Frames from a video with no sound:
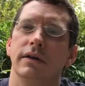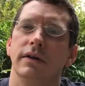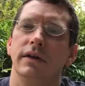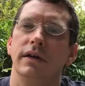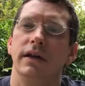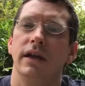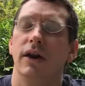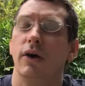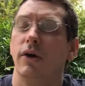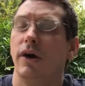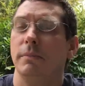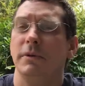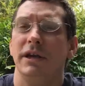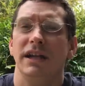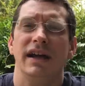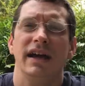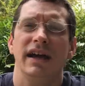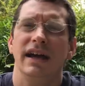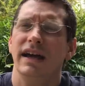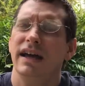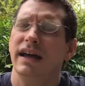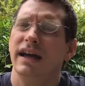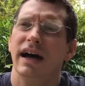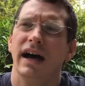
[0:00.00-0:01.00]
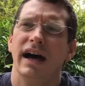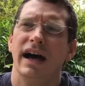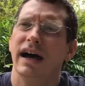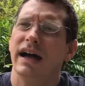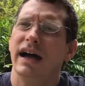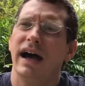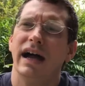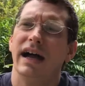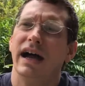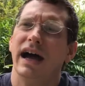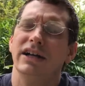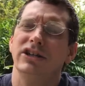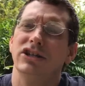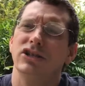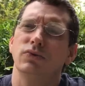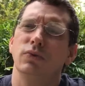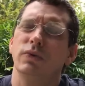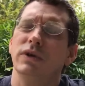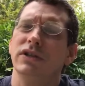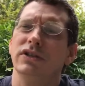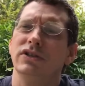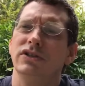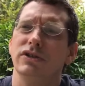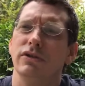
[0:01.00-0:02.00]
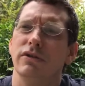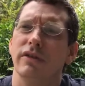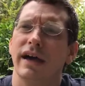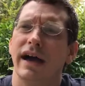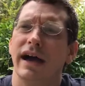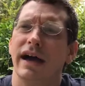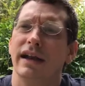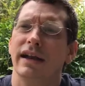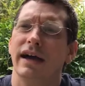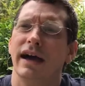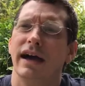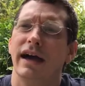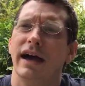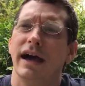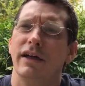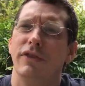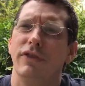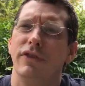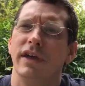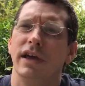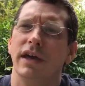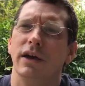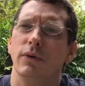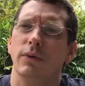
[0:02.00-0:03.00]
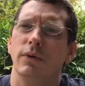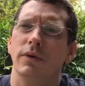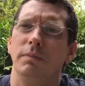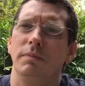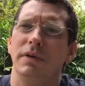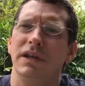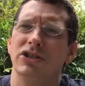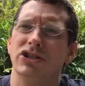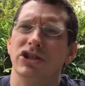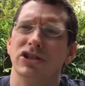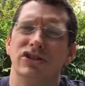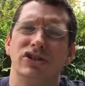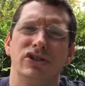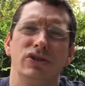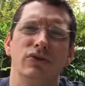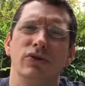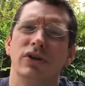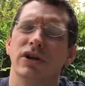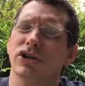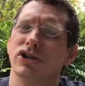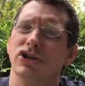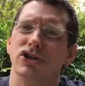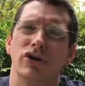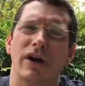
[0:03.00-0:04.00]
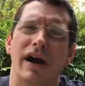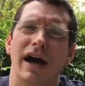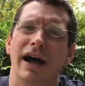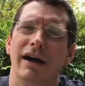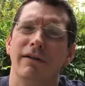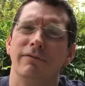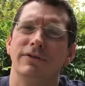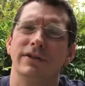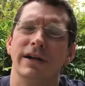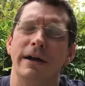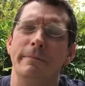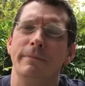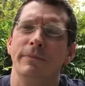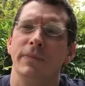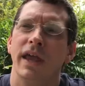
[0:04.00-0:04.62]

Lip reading: You know, I mean, I just wouldn't do that. I think it would be just too contrived.